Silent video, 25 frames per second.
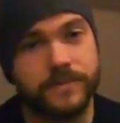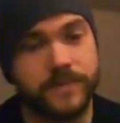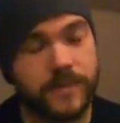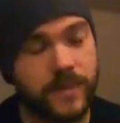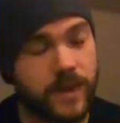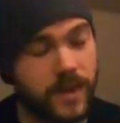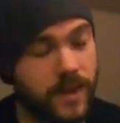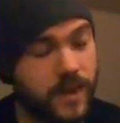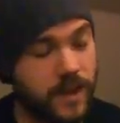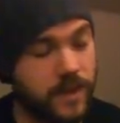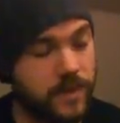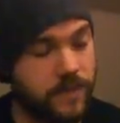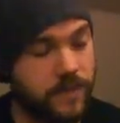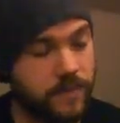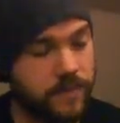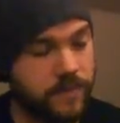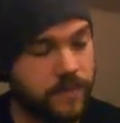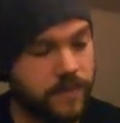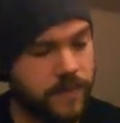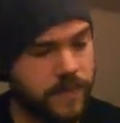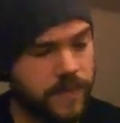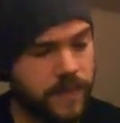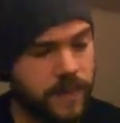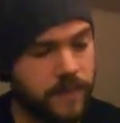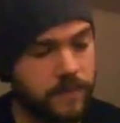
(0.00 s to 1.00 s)

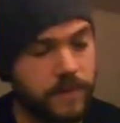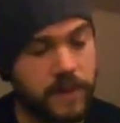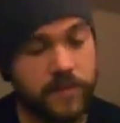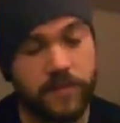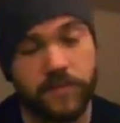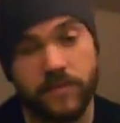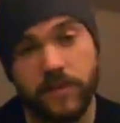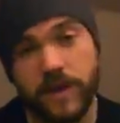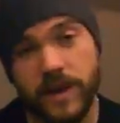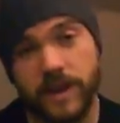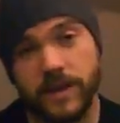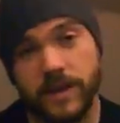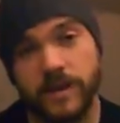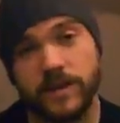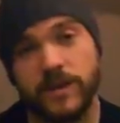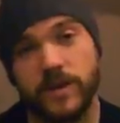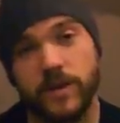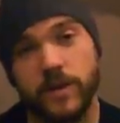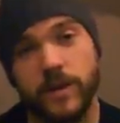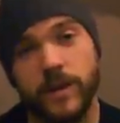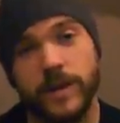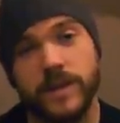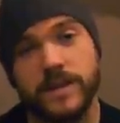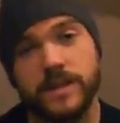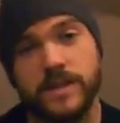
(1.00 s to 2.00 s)
My friend
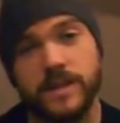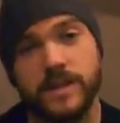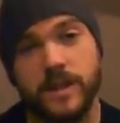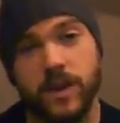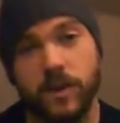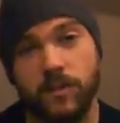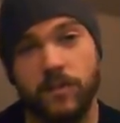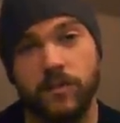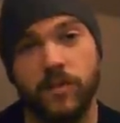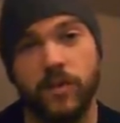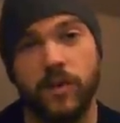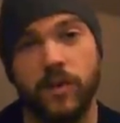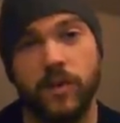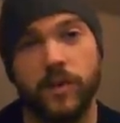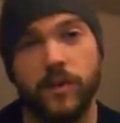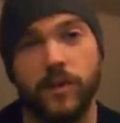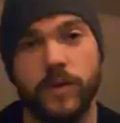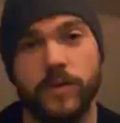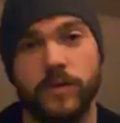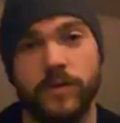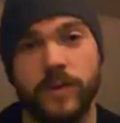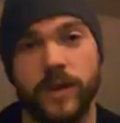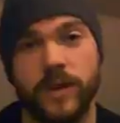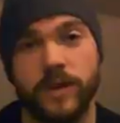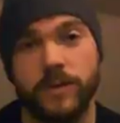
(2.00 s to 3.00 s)
who is convoying
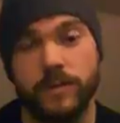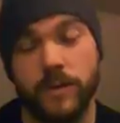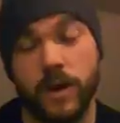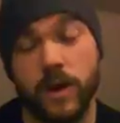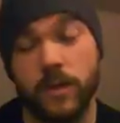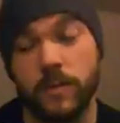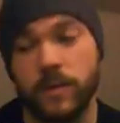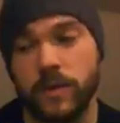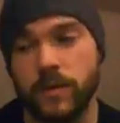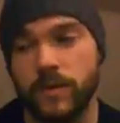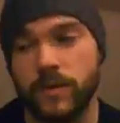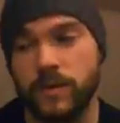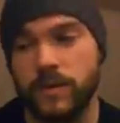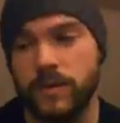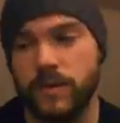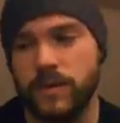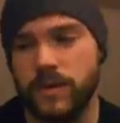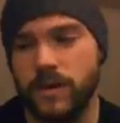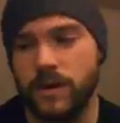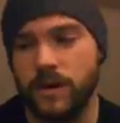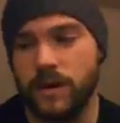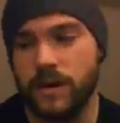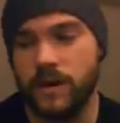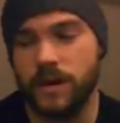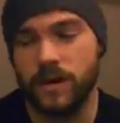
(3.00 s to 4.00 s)
with me at the moment,
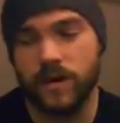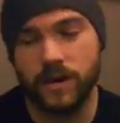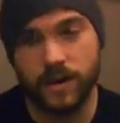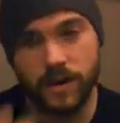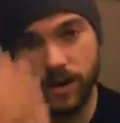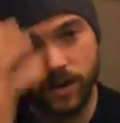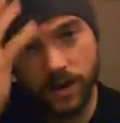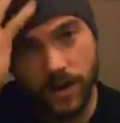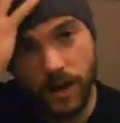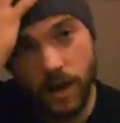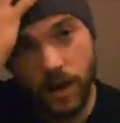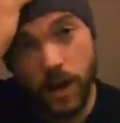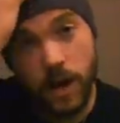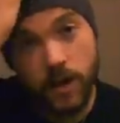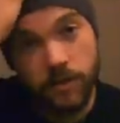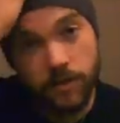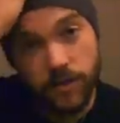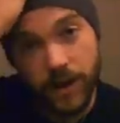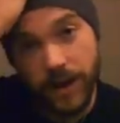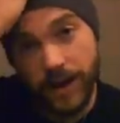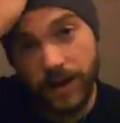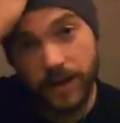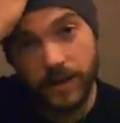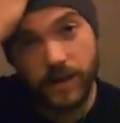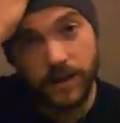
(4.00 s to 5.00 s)
her
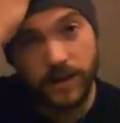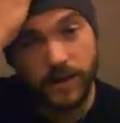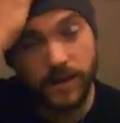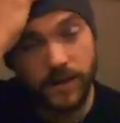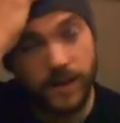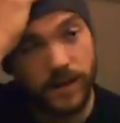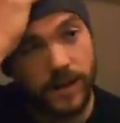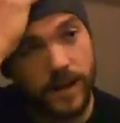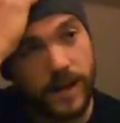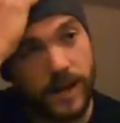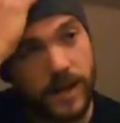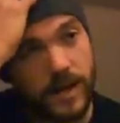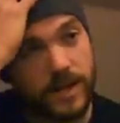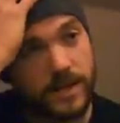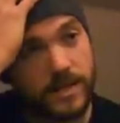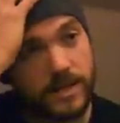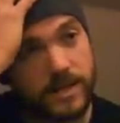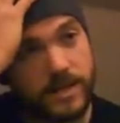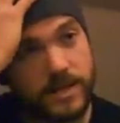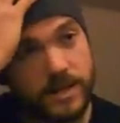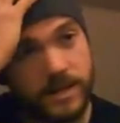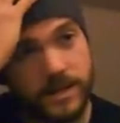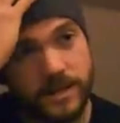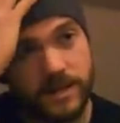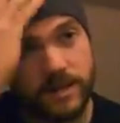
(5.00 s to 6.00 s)
van
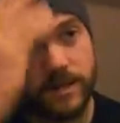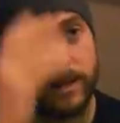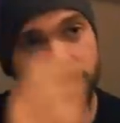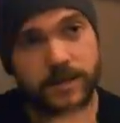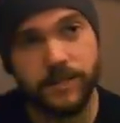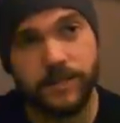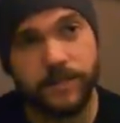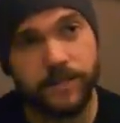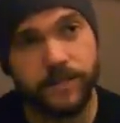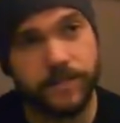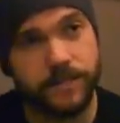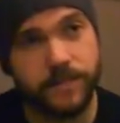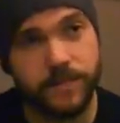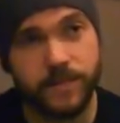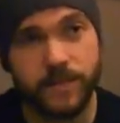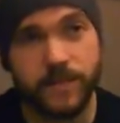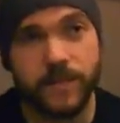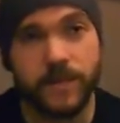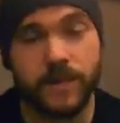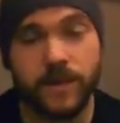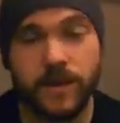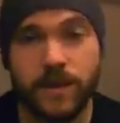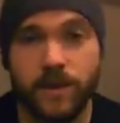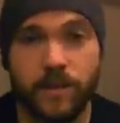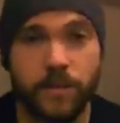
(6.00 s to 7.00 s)
is
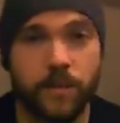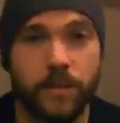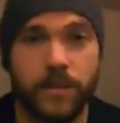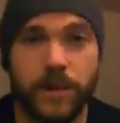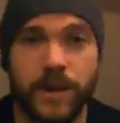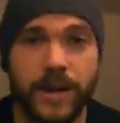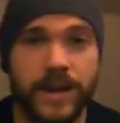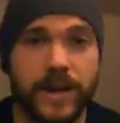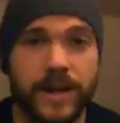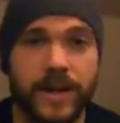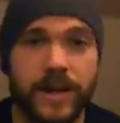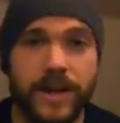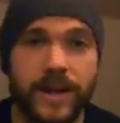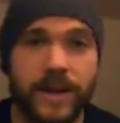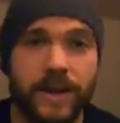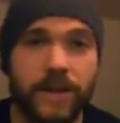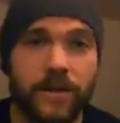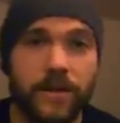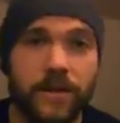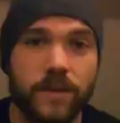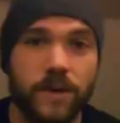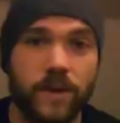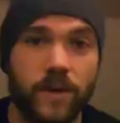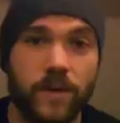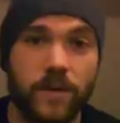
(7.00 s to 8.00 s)
completely
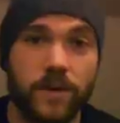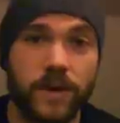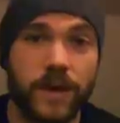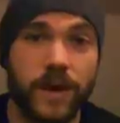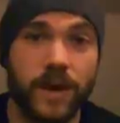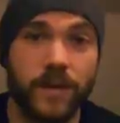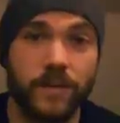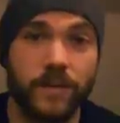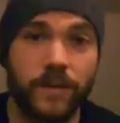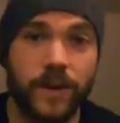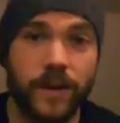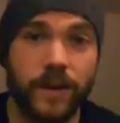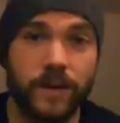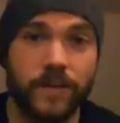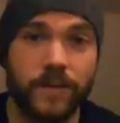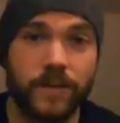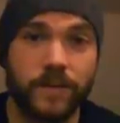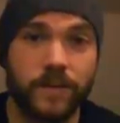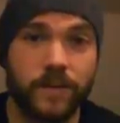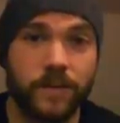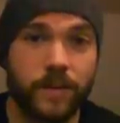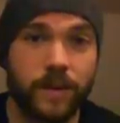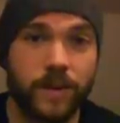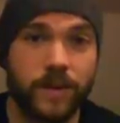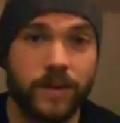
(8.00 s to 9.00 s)
on lockdown now,
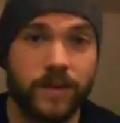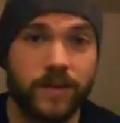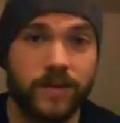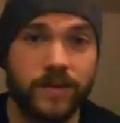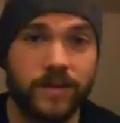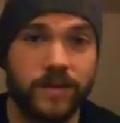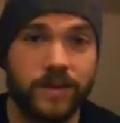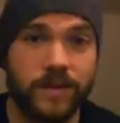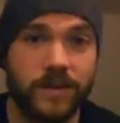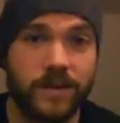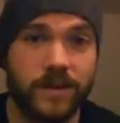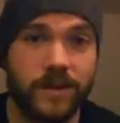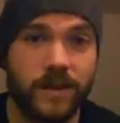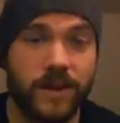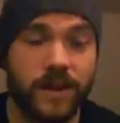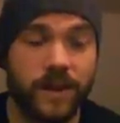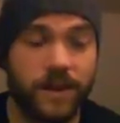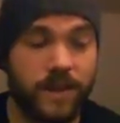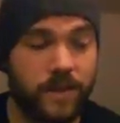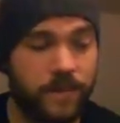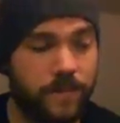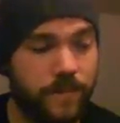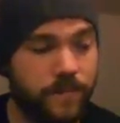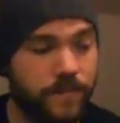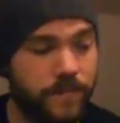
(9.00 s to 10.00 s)
to be honest.
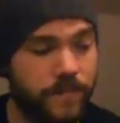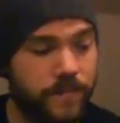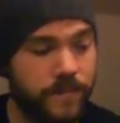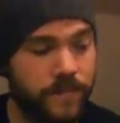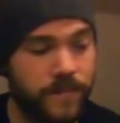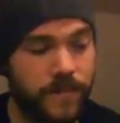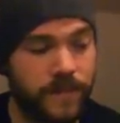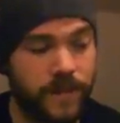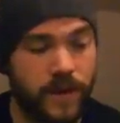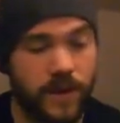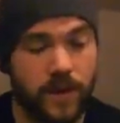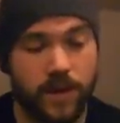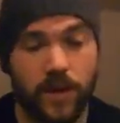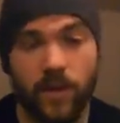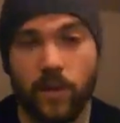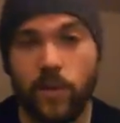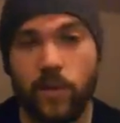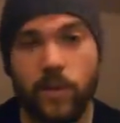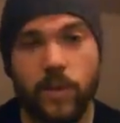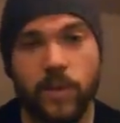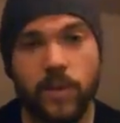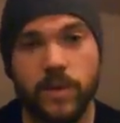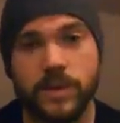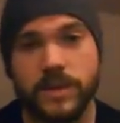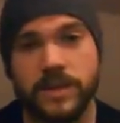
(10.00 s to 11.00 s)
Her whole
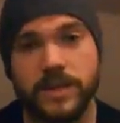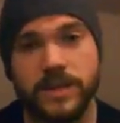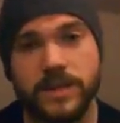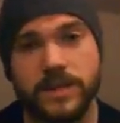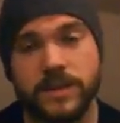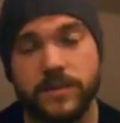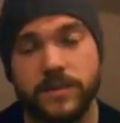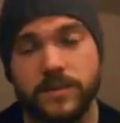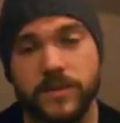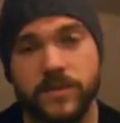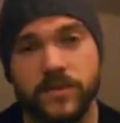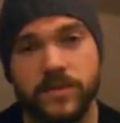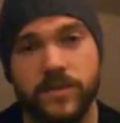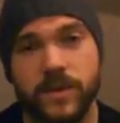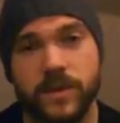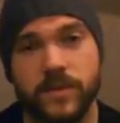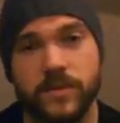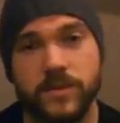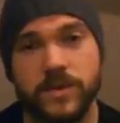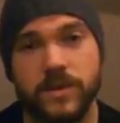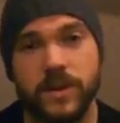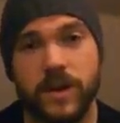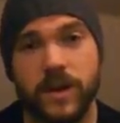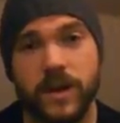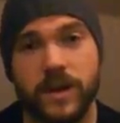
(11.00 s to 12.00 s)
water system's froze
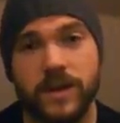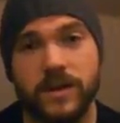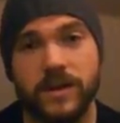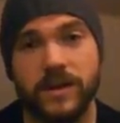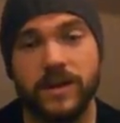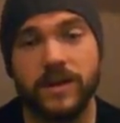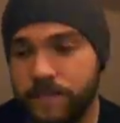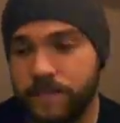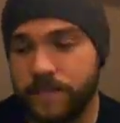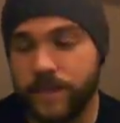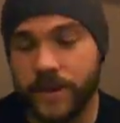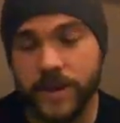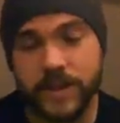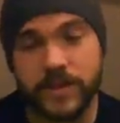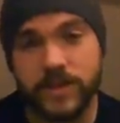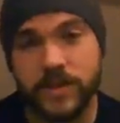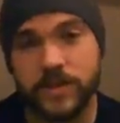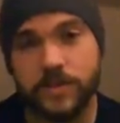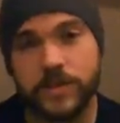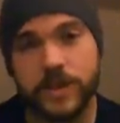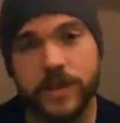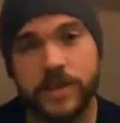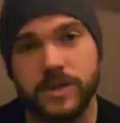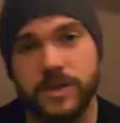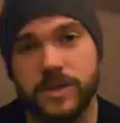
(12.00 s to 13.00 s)
solid. Now, it's
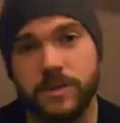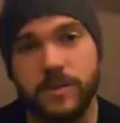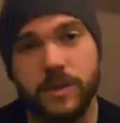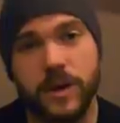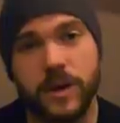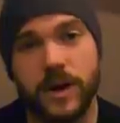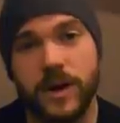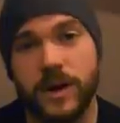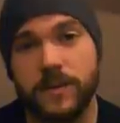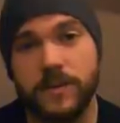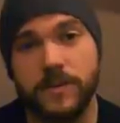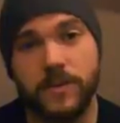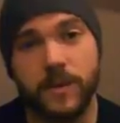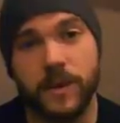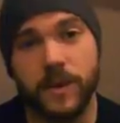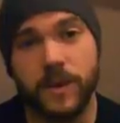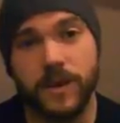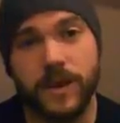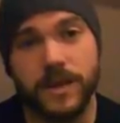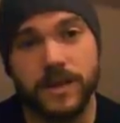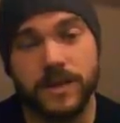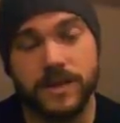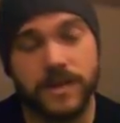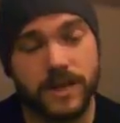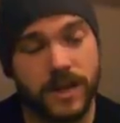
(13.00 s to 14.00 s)
just because the pipes
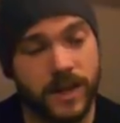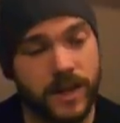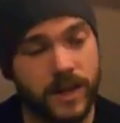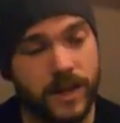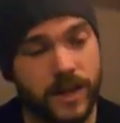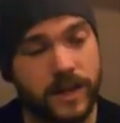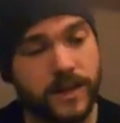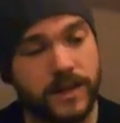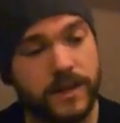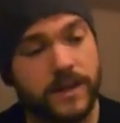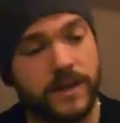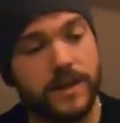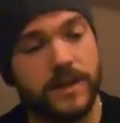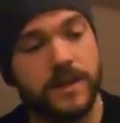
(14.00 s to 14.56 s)
weren't insulated.